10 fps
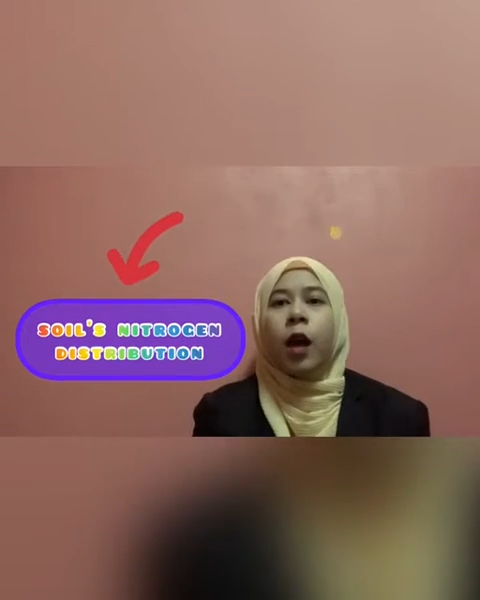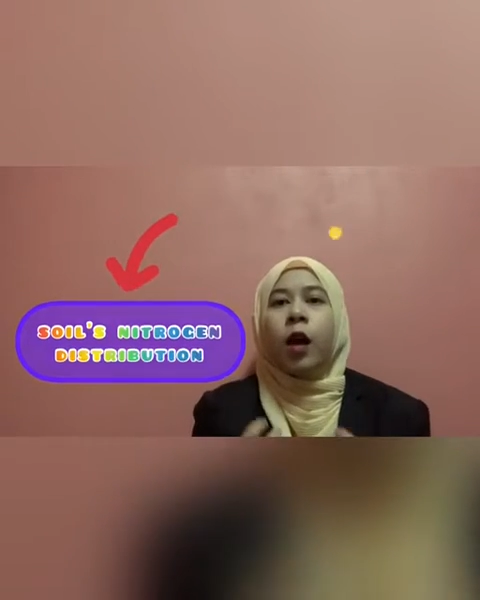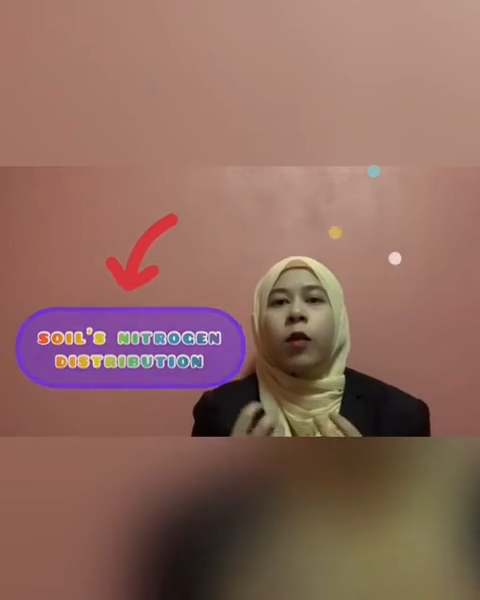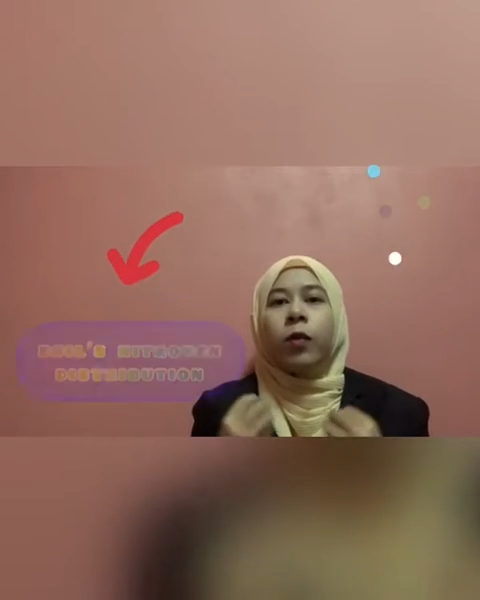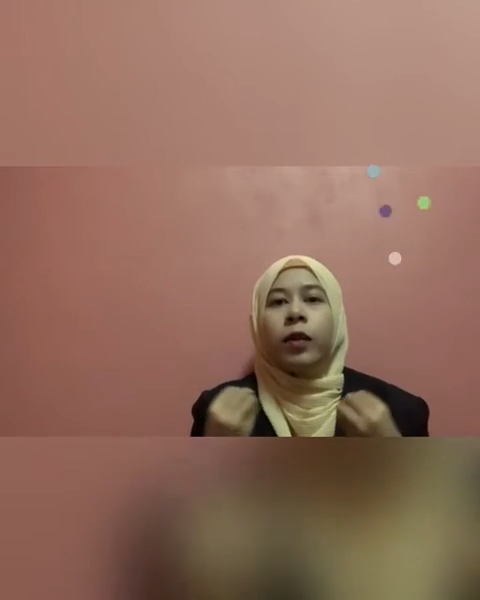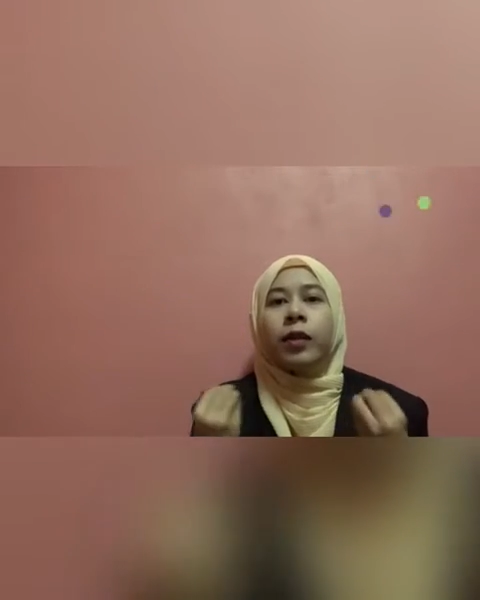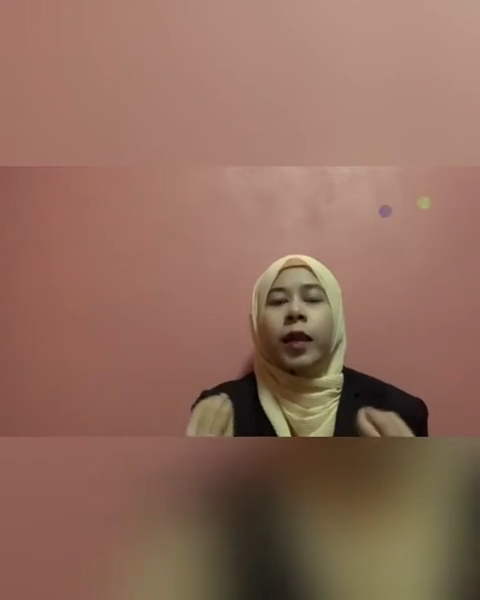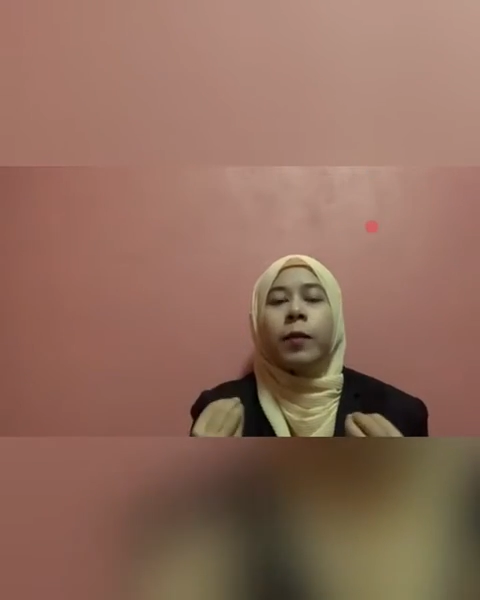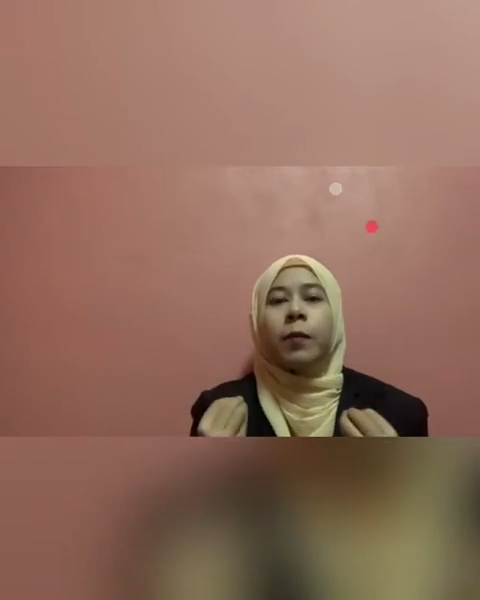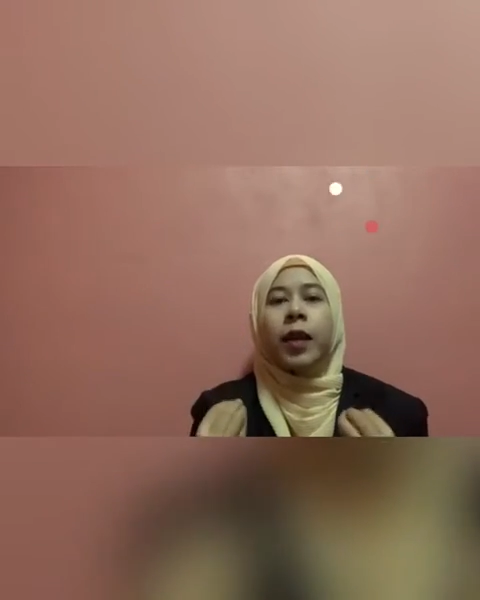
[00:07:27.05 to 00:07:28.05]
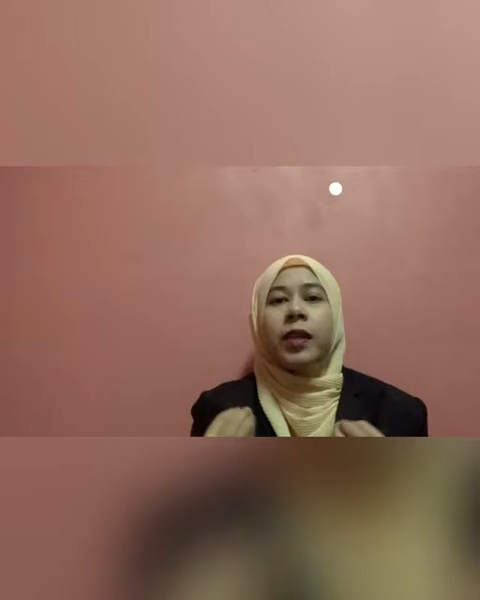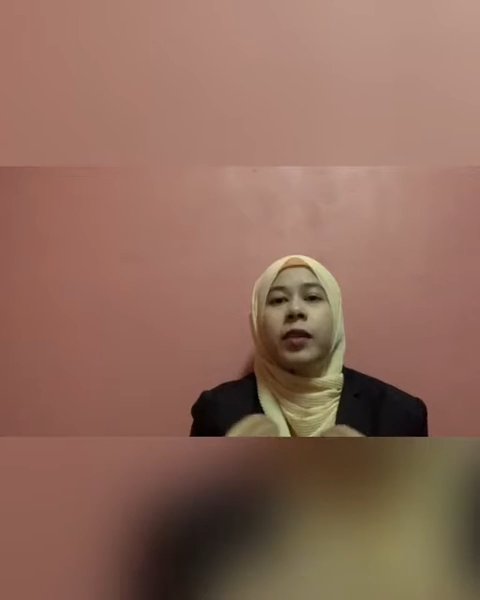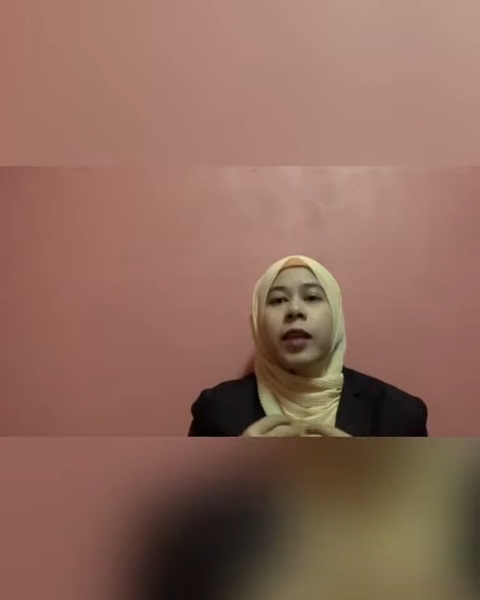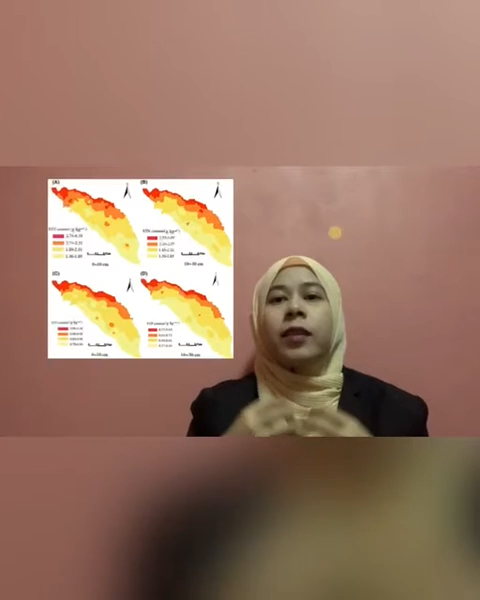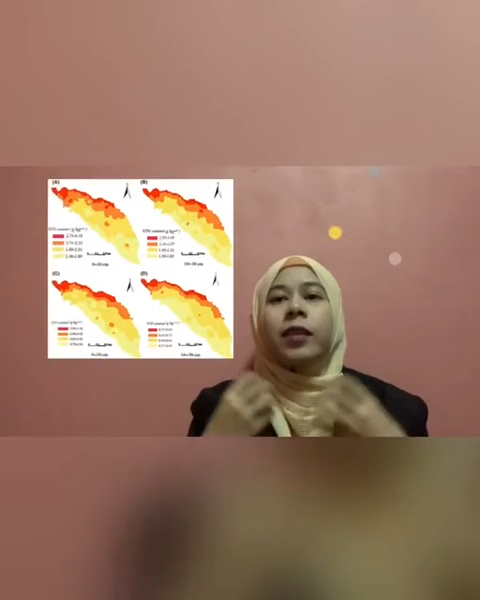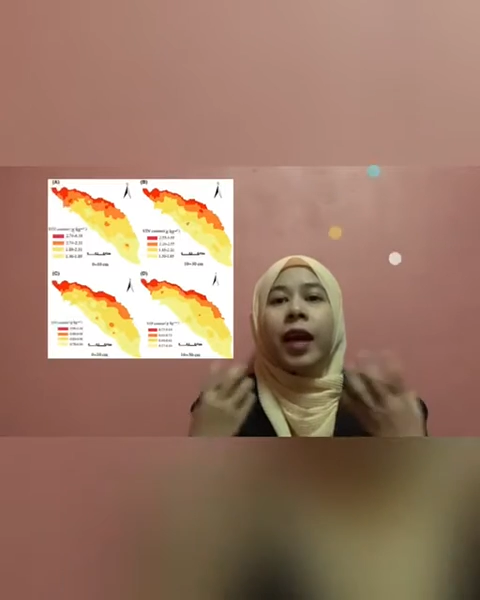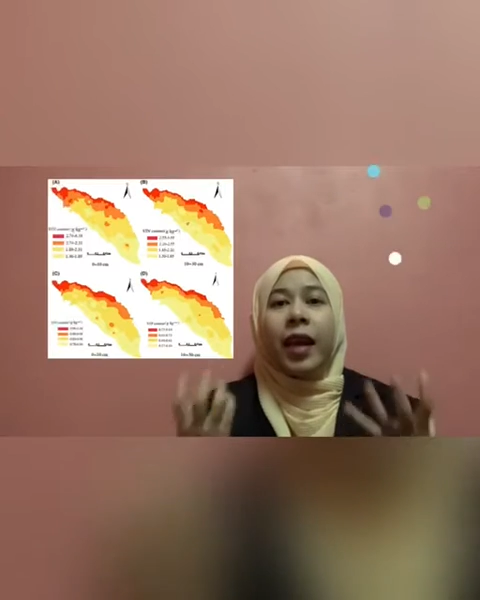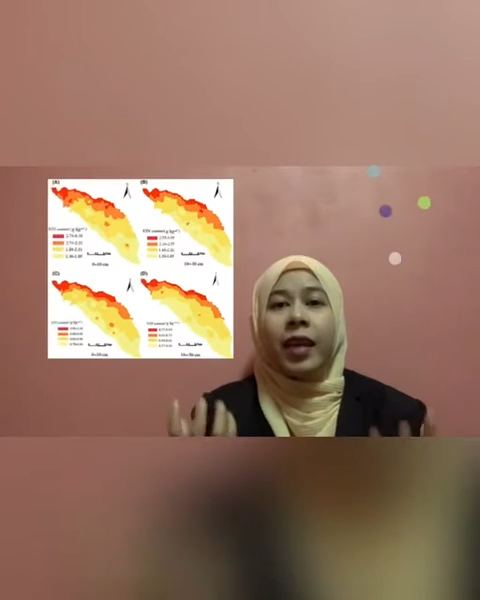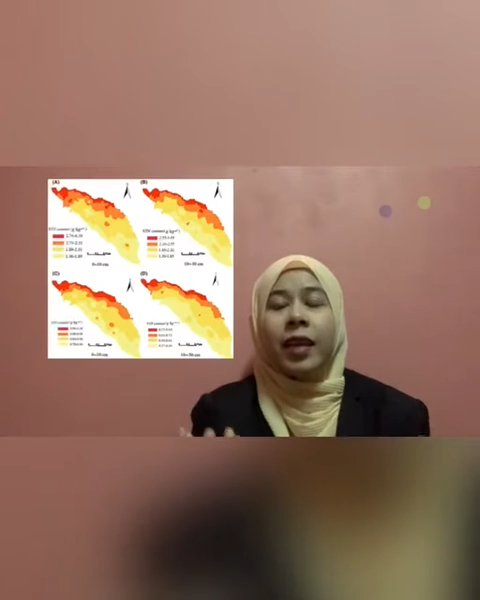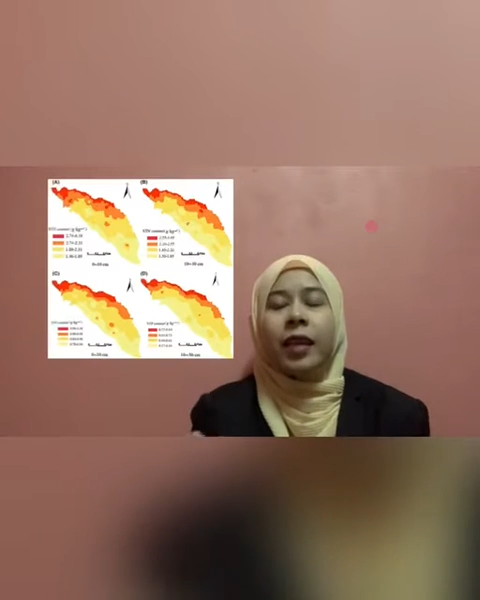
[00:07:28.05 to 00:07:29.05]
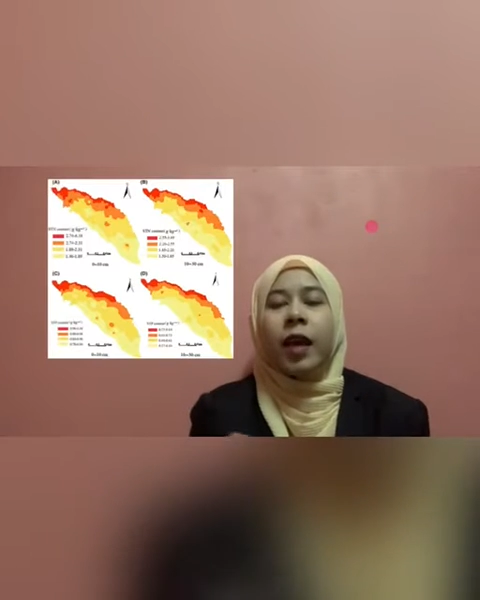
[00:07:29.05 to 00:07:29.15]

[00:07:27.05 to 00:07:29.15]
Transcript: will take place entirely